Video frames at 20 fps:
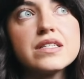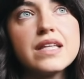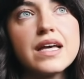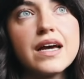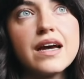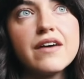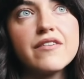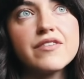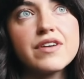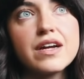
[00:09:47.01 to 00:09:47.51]

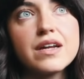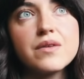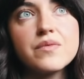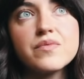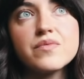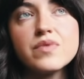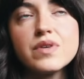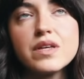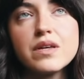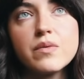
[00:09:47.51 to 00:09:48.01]
that have kind
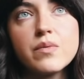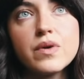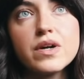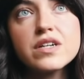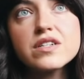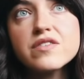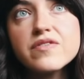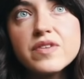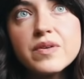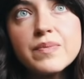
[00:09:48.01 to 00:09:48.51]
of really
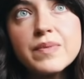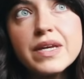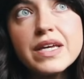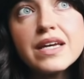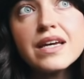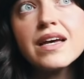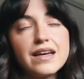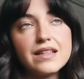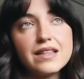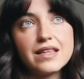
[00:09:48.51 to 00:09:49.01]
worked for
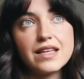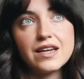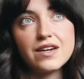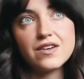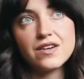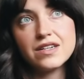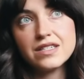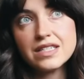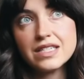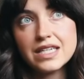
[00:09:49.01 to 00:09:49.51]
me.
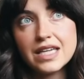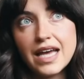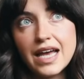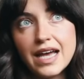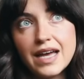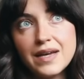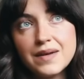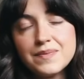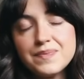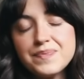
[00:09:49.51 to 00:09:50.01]
Later on
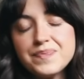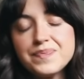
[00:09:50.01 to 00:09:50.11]
today,